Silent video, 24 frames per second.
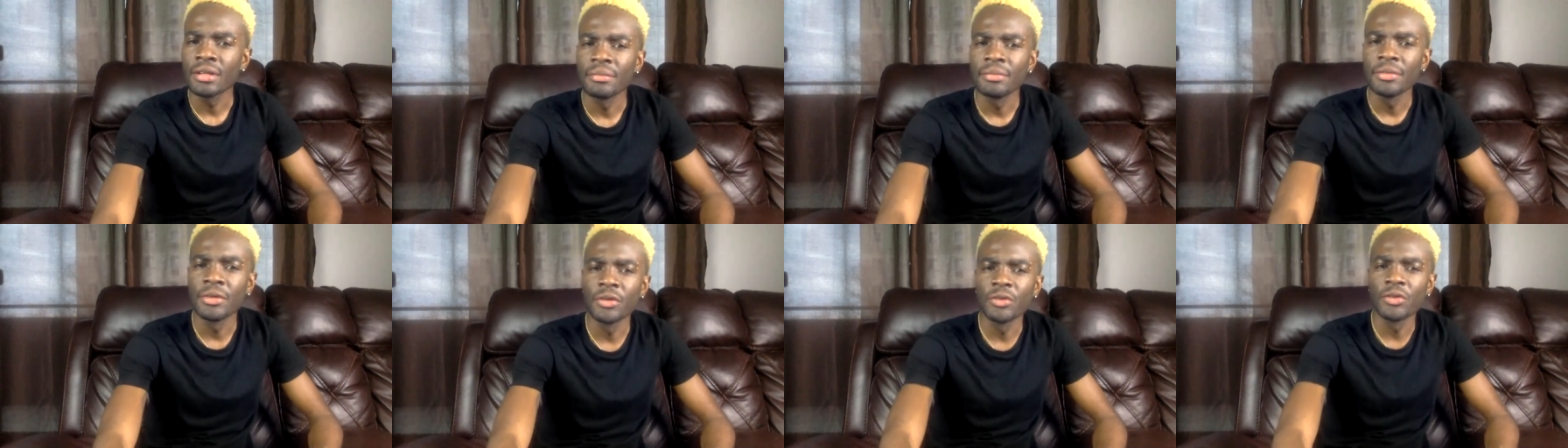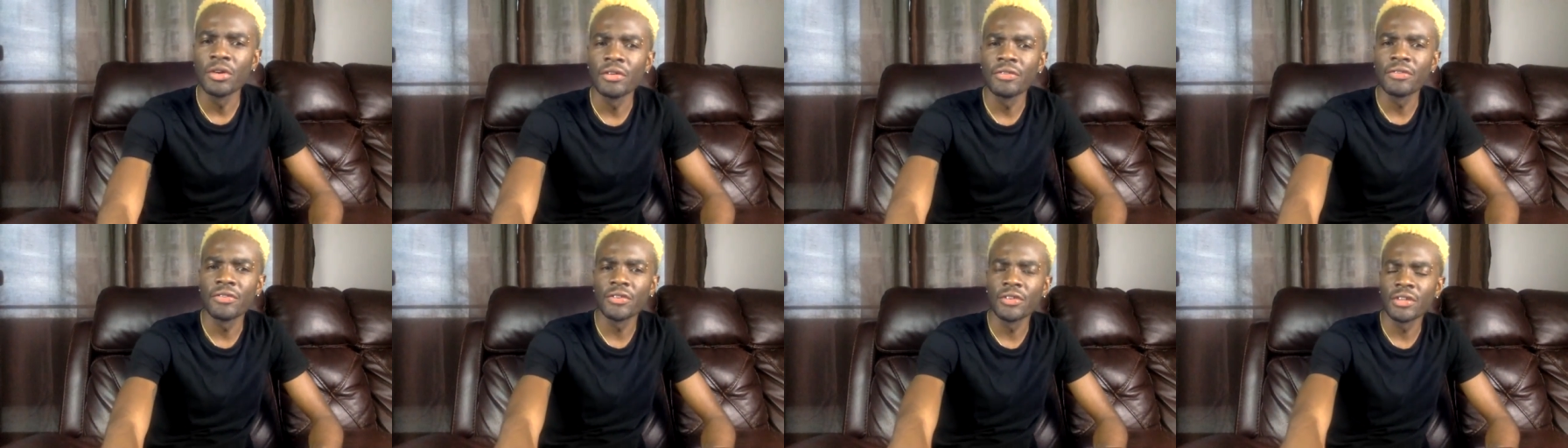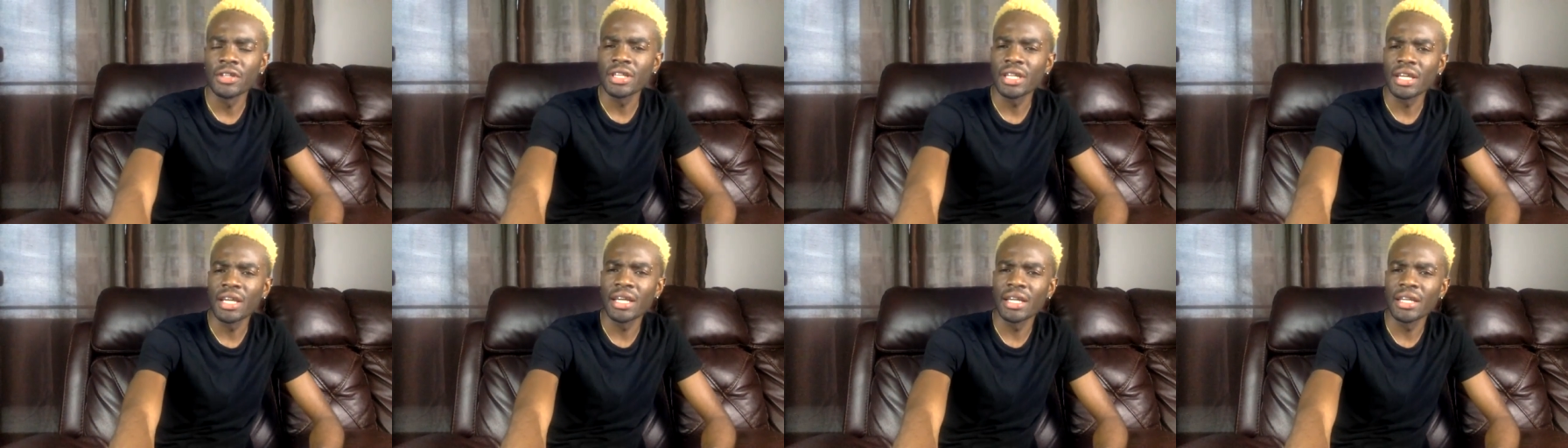We know if you
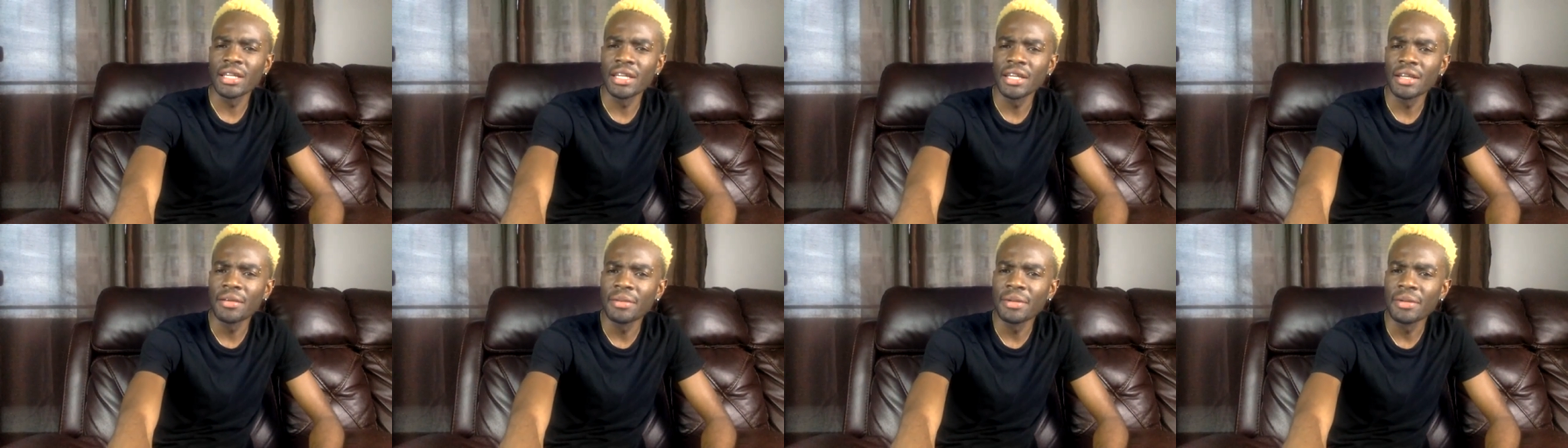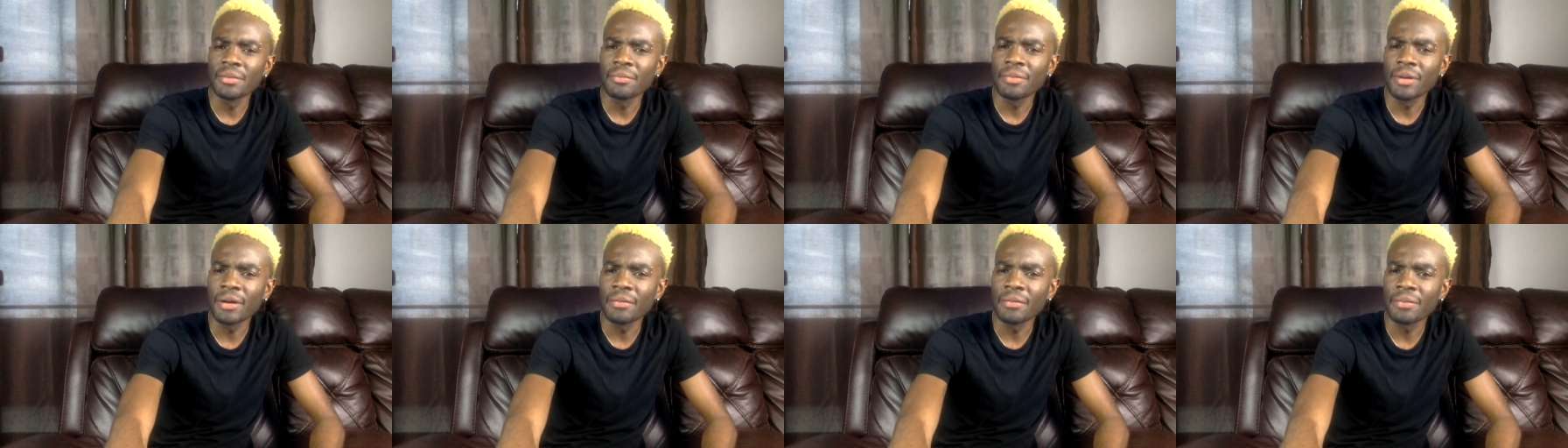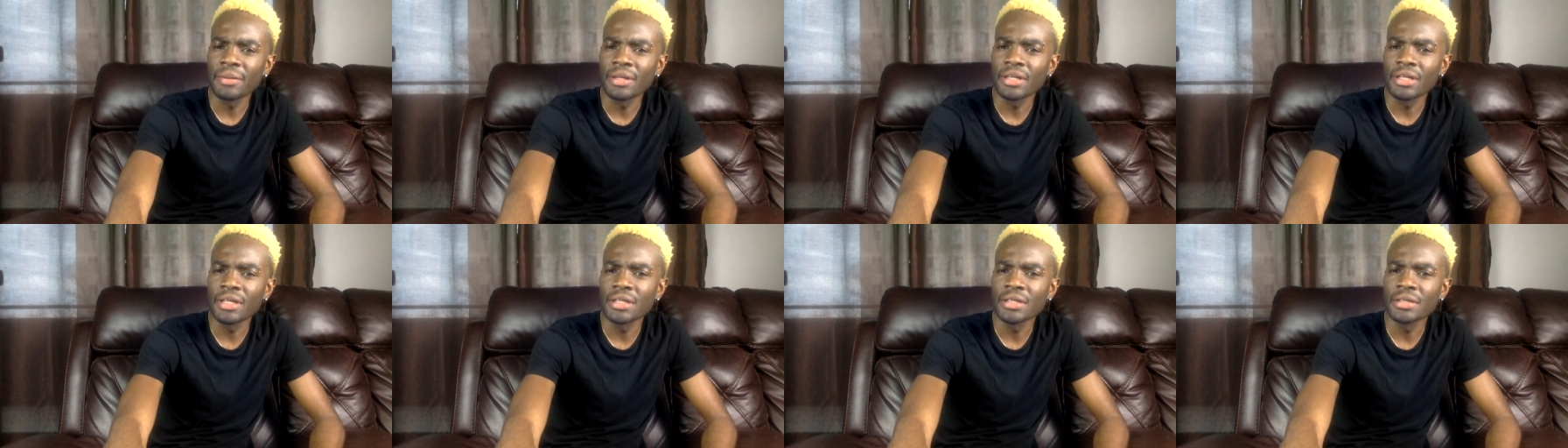can hear me
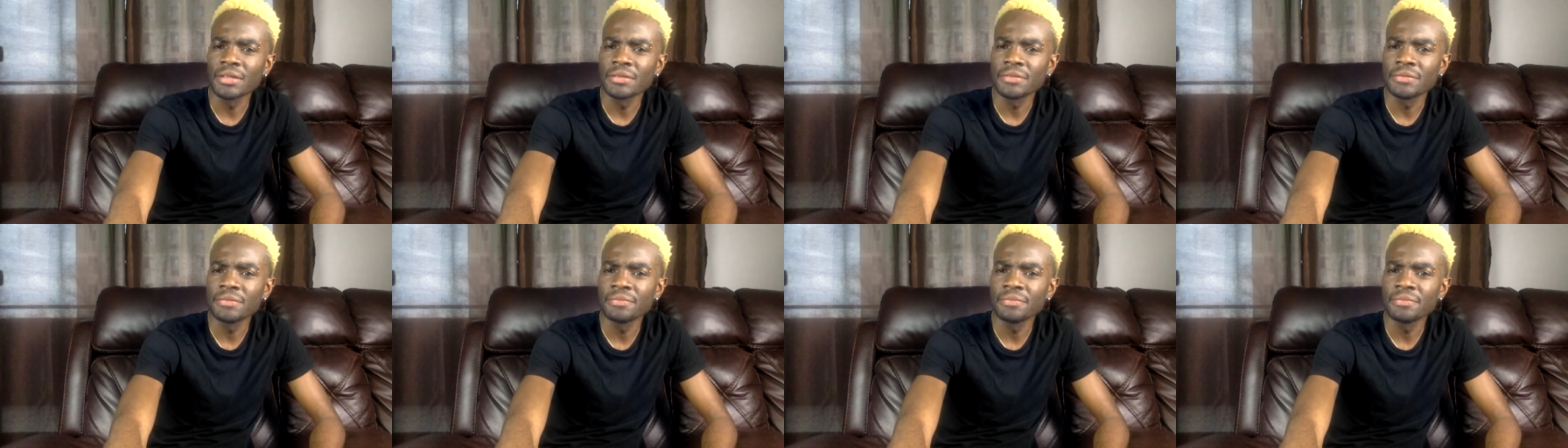properly.